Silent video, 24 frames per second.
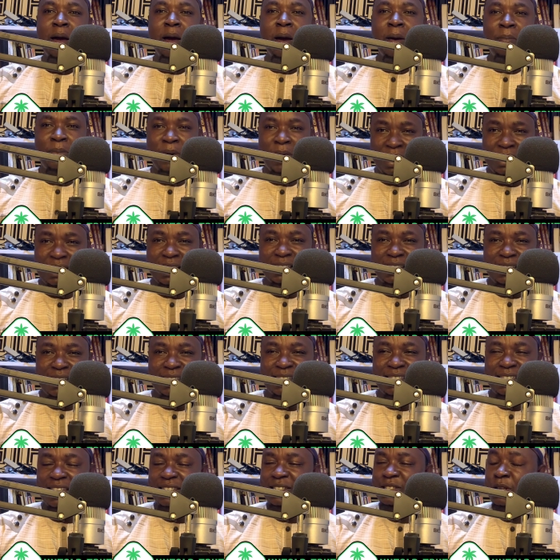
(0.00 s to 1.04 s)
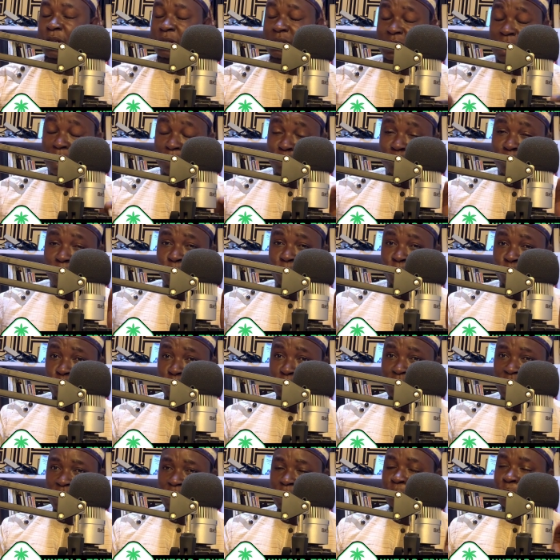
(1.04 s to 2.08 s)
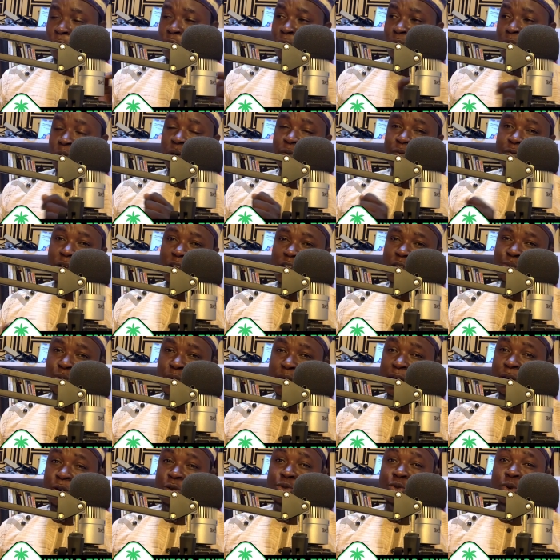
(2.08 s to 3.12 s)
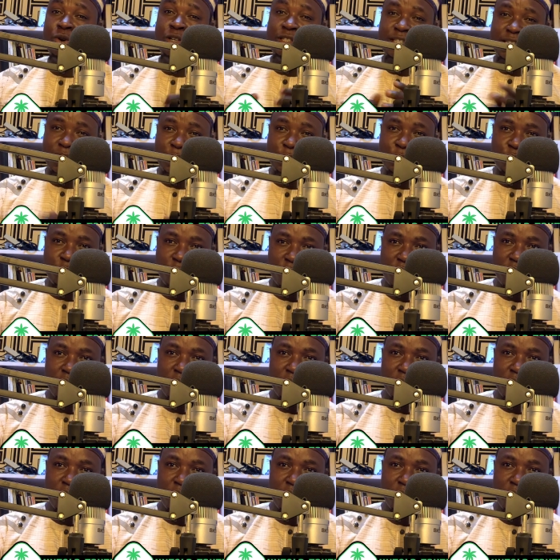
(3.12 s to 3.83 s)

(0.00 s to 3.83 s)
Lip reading: Brothers and sisters, subscribe to my YouTube channel, follow me on Facebook and also on TikTok.